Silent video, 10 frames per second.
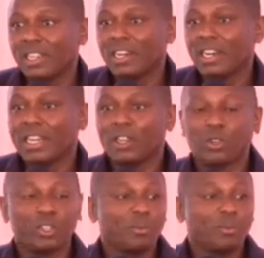uh,
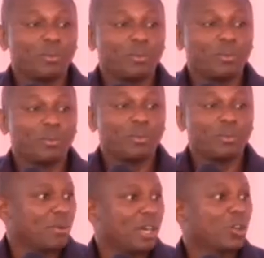including myself,
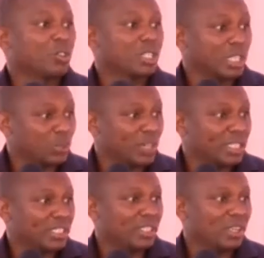from our
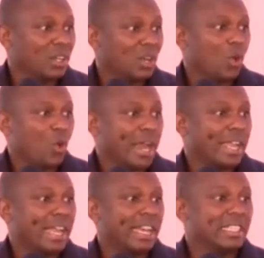constituents,
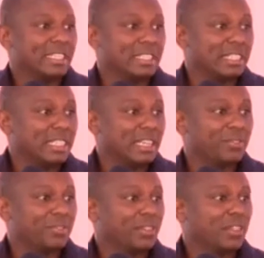when
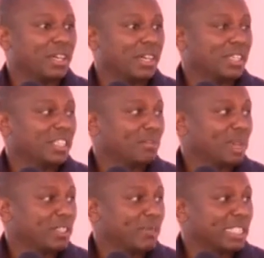NGCDF uh,
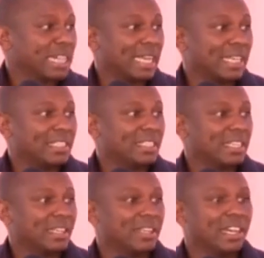disbursements are late
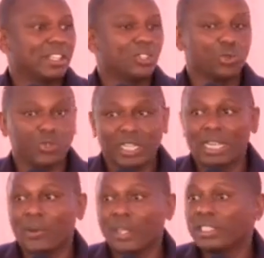and uh, children
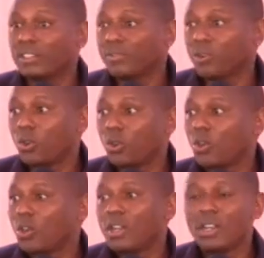are waiting for
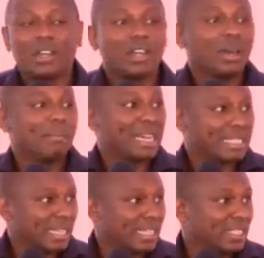uh,
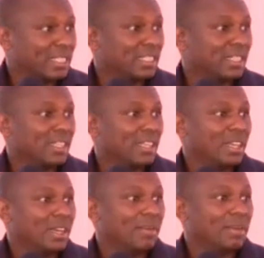bursaries.
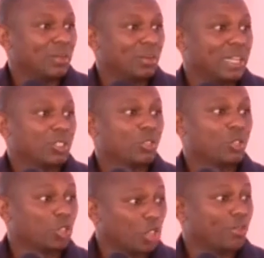But we must
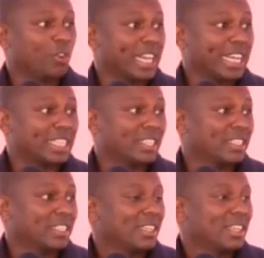also not forget
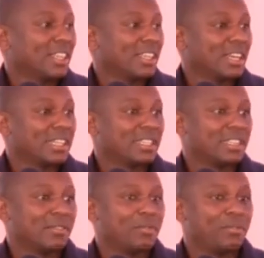that
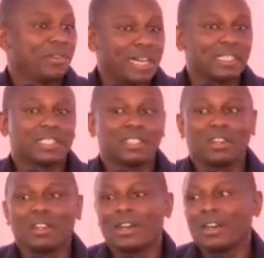the first
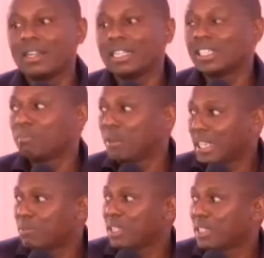uh,
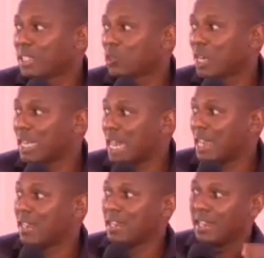disbursements that were
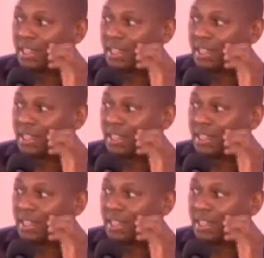done, I